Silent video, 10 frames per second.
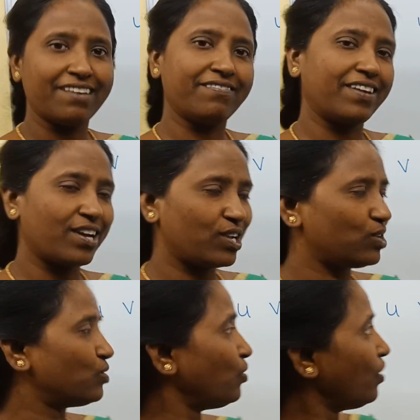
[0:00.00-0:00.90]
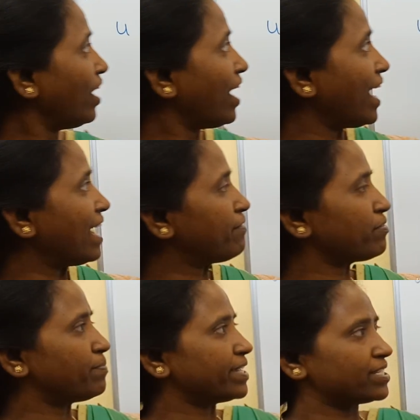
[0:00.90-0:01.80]
We all know
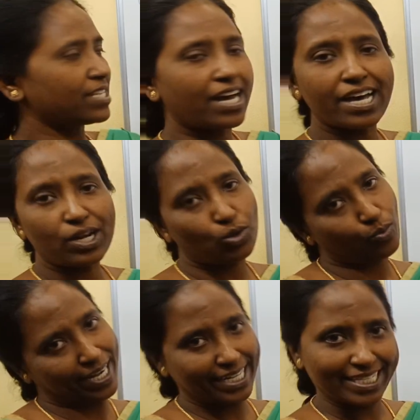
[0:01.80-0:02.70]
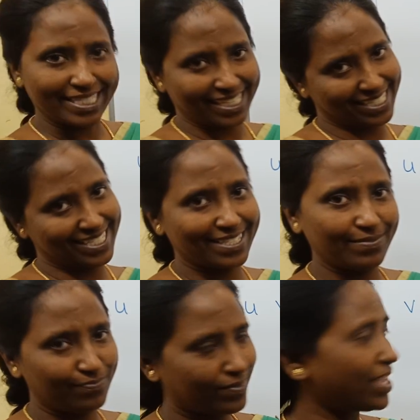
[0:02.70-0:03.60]
alphabets are 26.
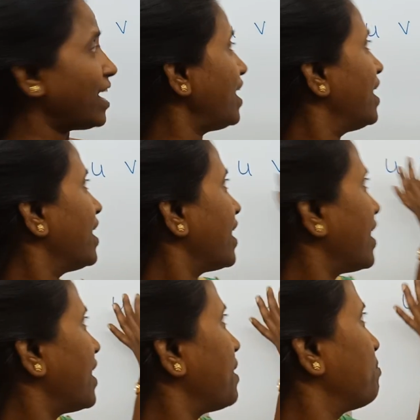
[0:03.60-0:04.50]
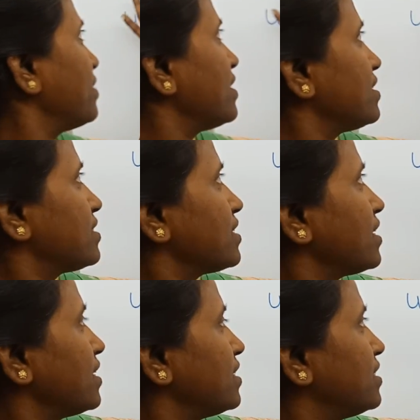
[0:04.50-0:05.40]
Yeah, A, B,
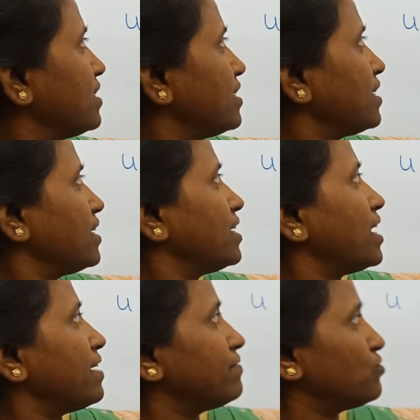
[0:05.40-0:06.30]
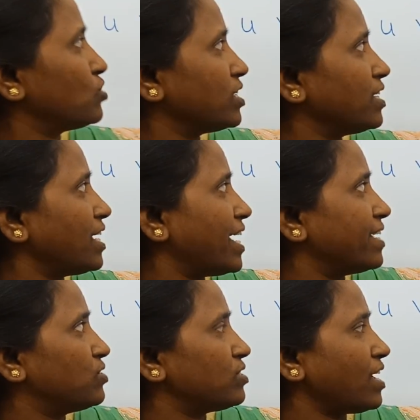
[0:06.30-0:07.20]
C, D, E, F, G,
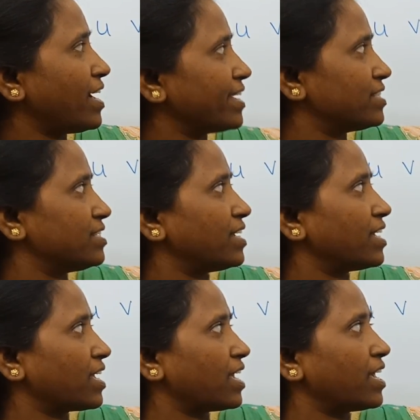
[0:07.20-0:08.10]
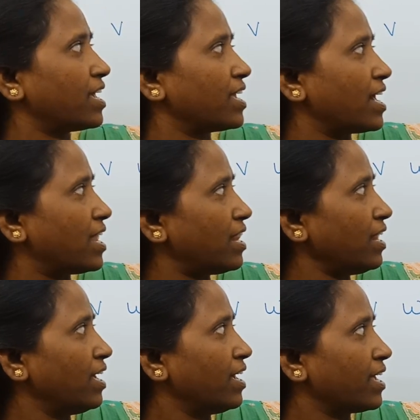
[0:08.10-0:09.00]
H, I, J, K, L,
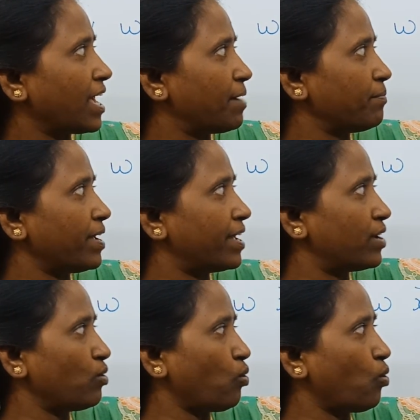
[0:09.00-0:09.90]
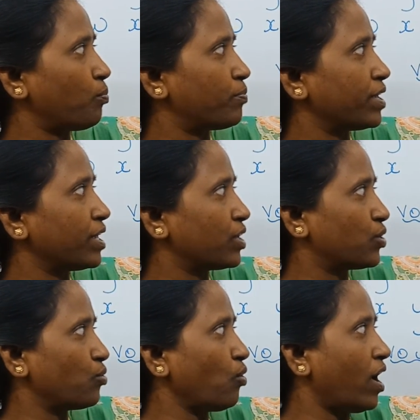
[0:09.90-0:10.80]
M, N, O, P,
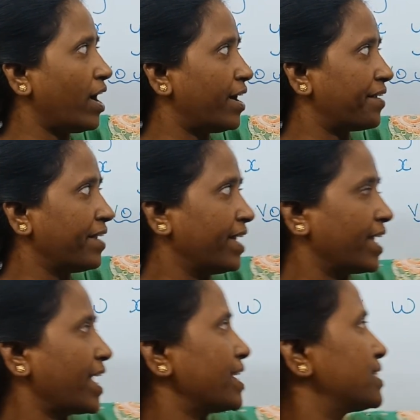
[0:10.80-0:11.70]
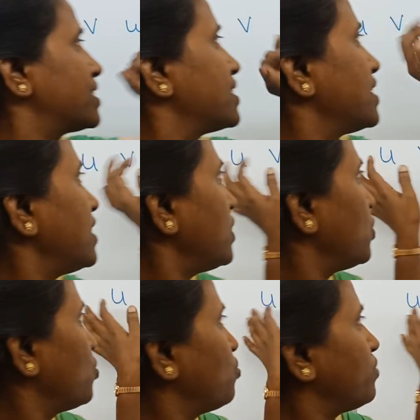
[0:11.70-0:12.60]
Q, R, S, T,
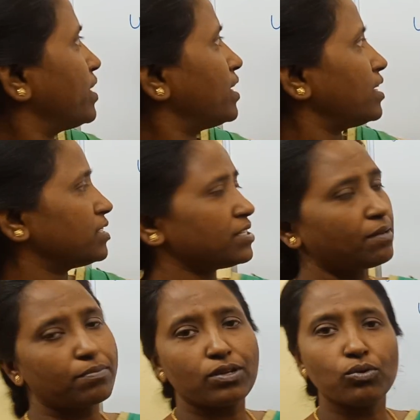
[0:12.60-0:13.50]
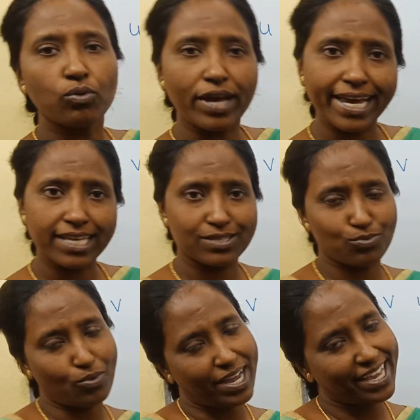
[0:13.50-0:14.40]
U, V, W, X,
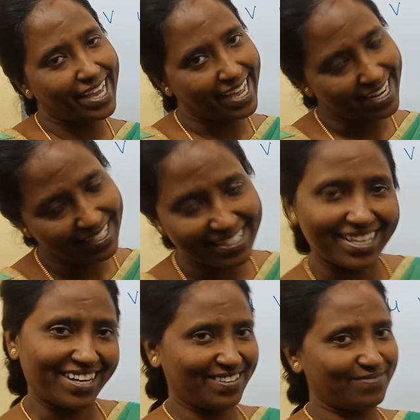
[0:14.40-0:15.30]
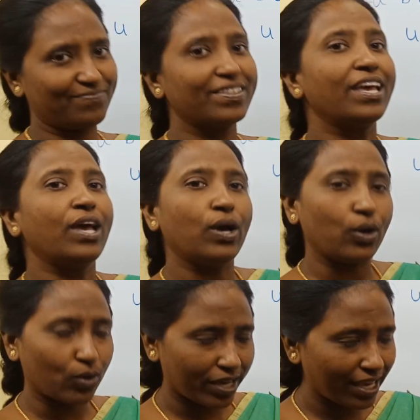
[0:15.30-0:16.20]
Y, and Z.
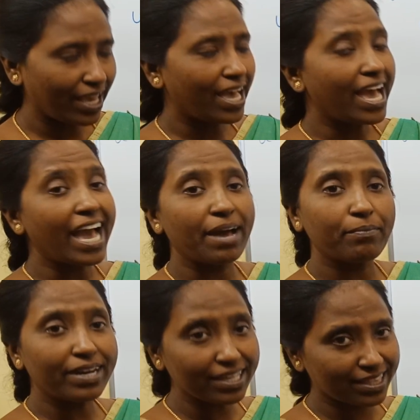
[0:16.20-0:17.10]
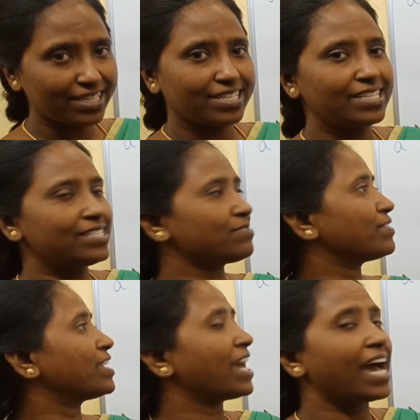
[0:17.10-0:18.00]
Okay, among this
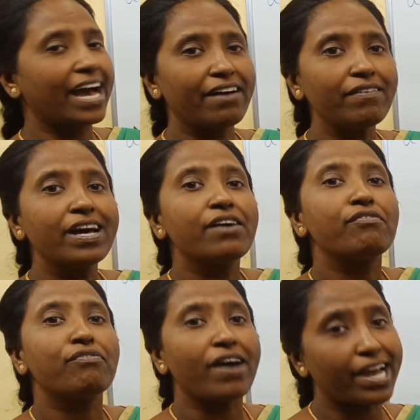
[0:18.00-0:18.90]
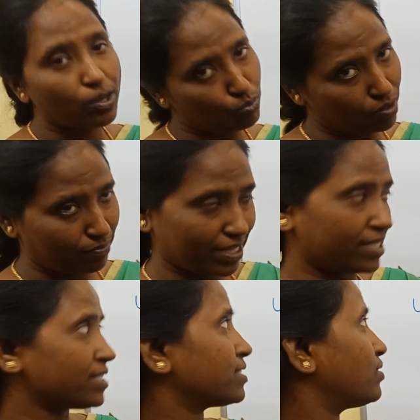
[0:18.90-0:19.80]
we have 5
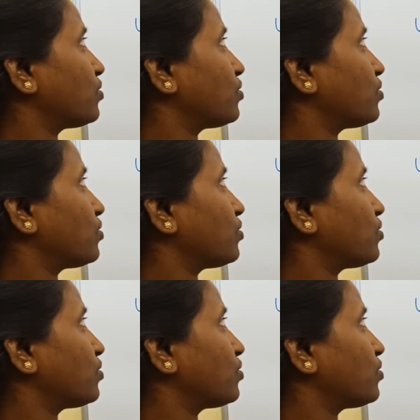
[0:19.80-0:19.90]
vowels.